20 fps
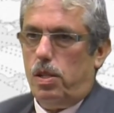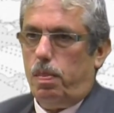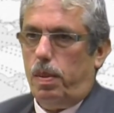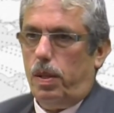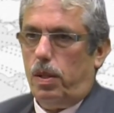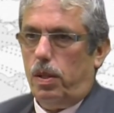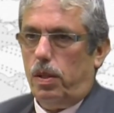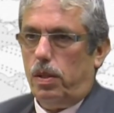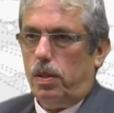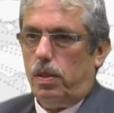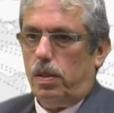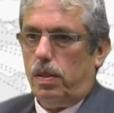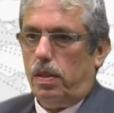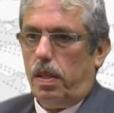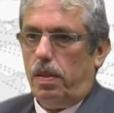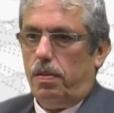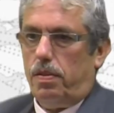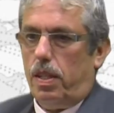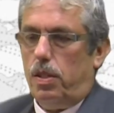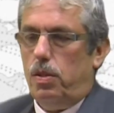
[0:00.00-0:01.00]
Because
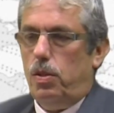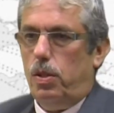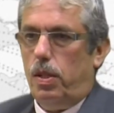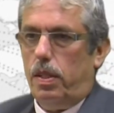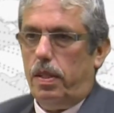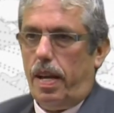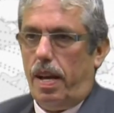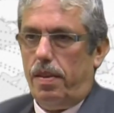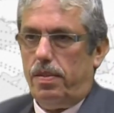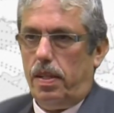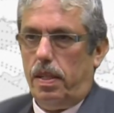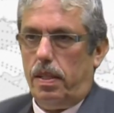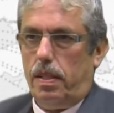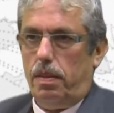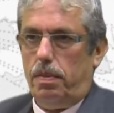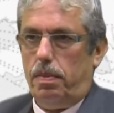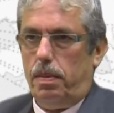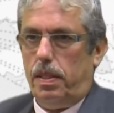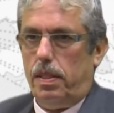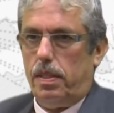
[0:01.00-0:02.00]
if they do not have that,
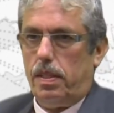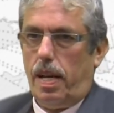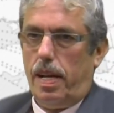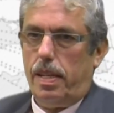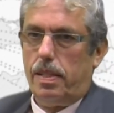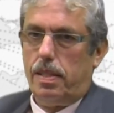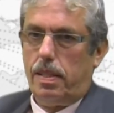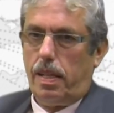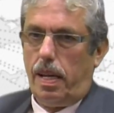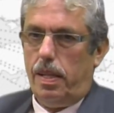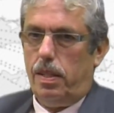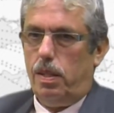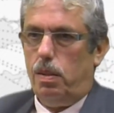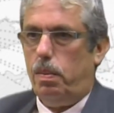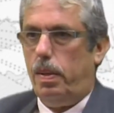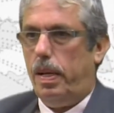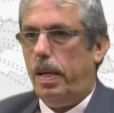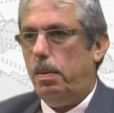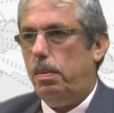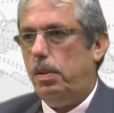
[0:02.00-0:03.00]
if we start straight
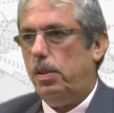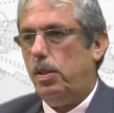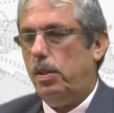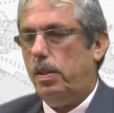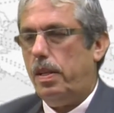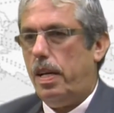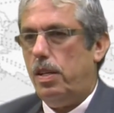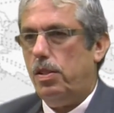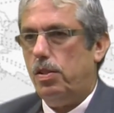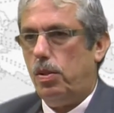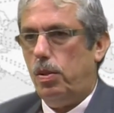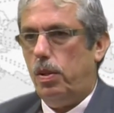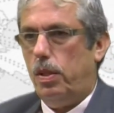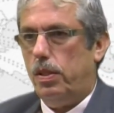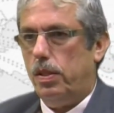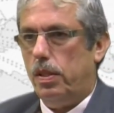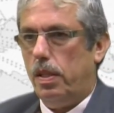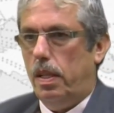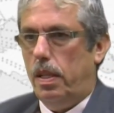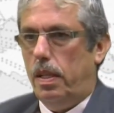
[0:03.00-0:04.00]
away with hotel
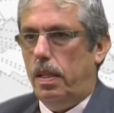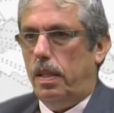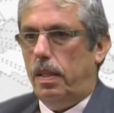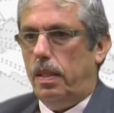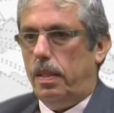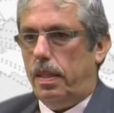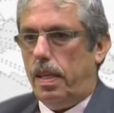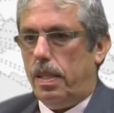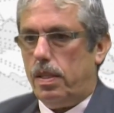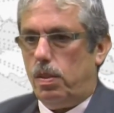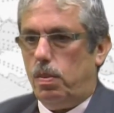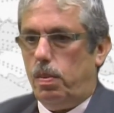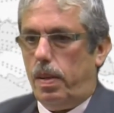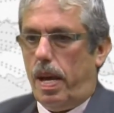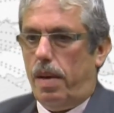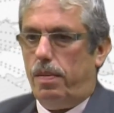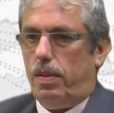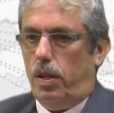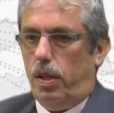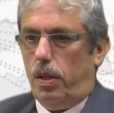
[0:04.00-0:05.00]
schools, yes, we
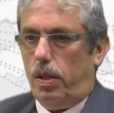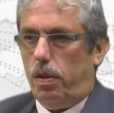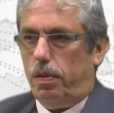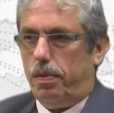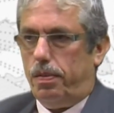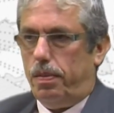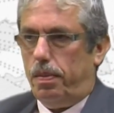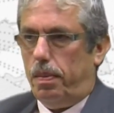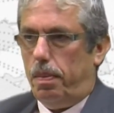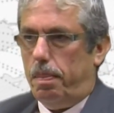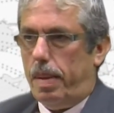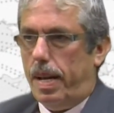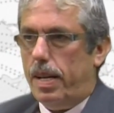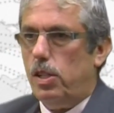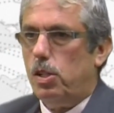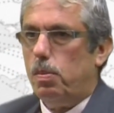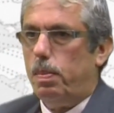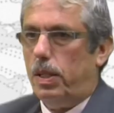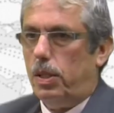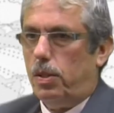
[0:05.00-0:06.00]
have a lot of
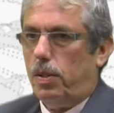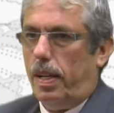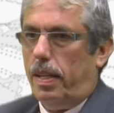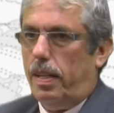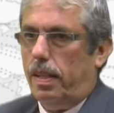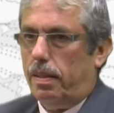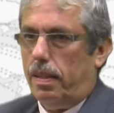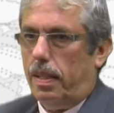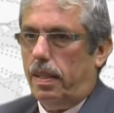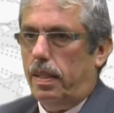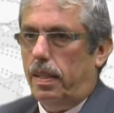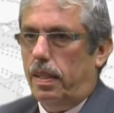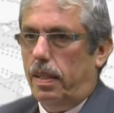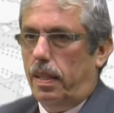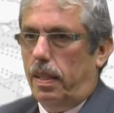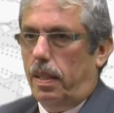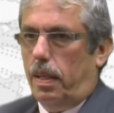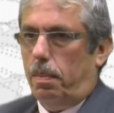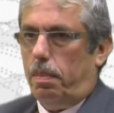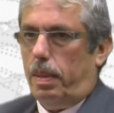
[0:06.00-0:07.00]
management training then,
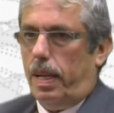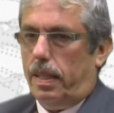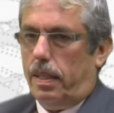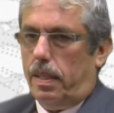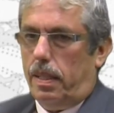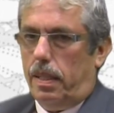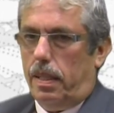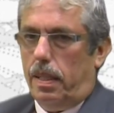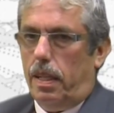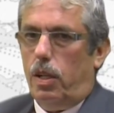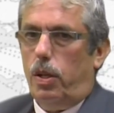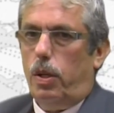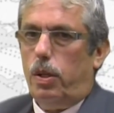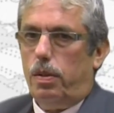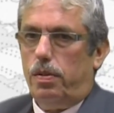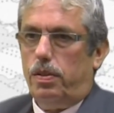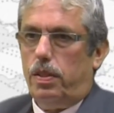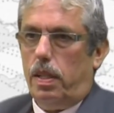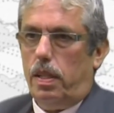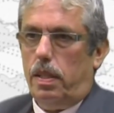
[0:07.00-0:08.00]
but a lot
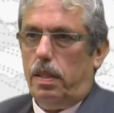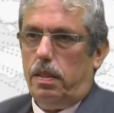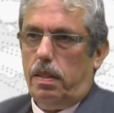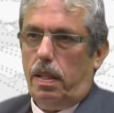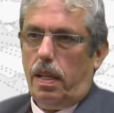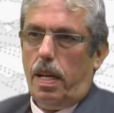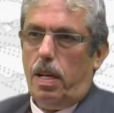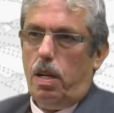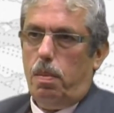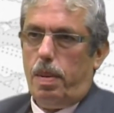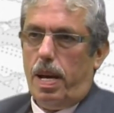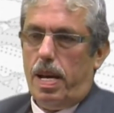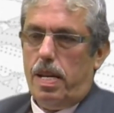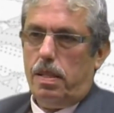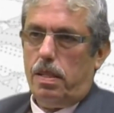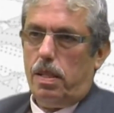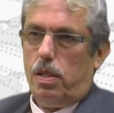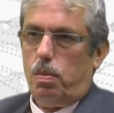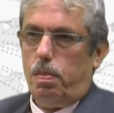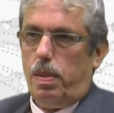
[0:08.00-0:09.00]
of the really
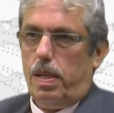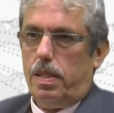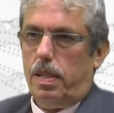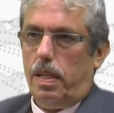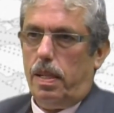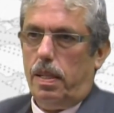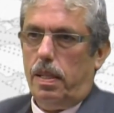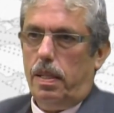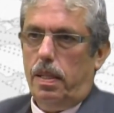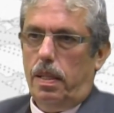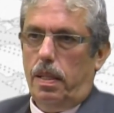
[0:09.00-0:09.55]
base is missing.